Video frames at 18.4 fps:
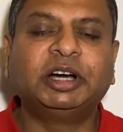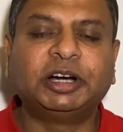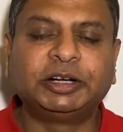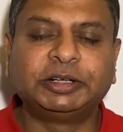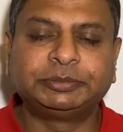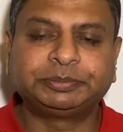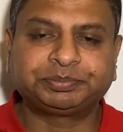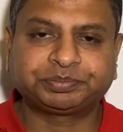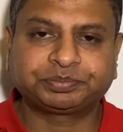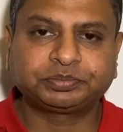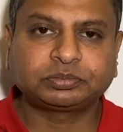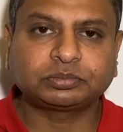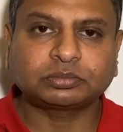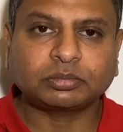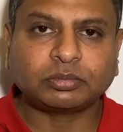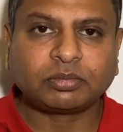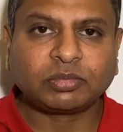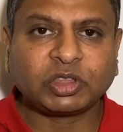
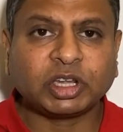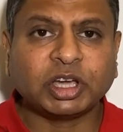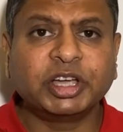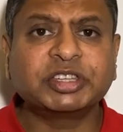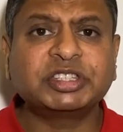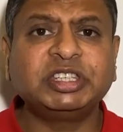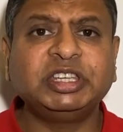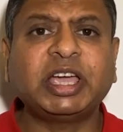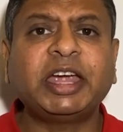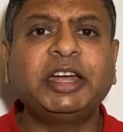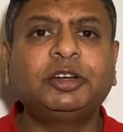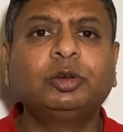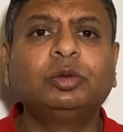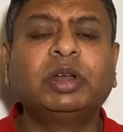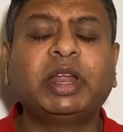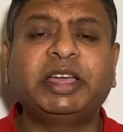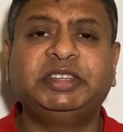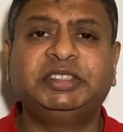a CI
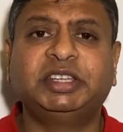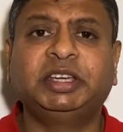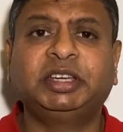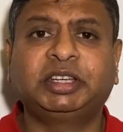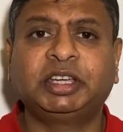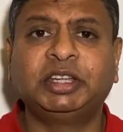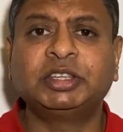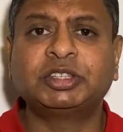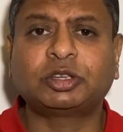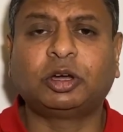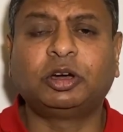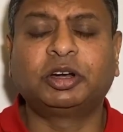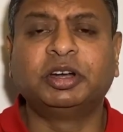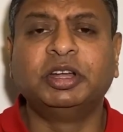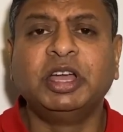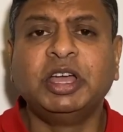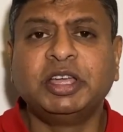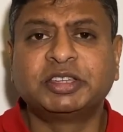tool like Jenkins or